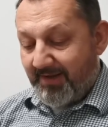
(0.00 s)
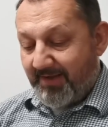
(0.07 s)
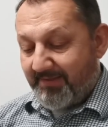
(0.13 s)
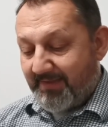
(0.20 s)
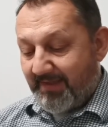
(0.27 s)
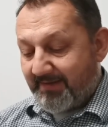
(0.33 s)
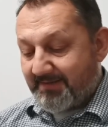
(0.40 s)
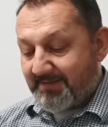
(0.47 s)

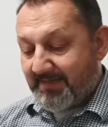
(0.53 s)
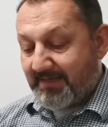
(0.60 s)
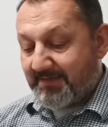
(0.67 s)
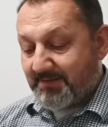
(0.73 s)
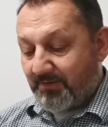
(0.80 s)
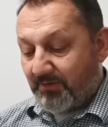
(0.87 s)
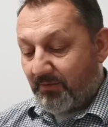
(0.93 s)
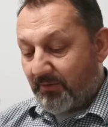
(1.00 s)
that says
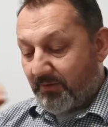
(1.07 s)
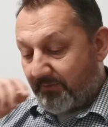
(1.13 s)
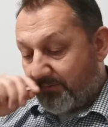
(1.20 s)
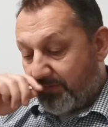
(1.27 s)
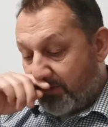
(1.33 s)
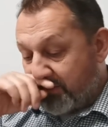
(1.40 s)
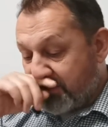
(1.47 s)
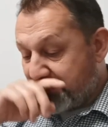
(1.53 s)
the Lord of
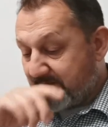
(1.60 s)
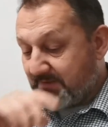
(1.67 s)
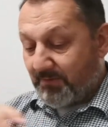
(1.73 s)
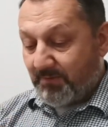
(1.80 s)
hosts."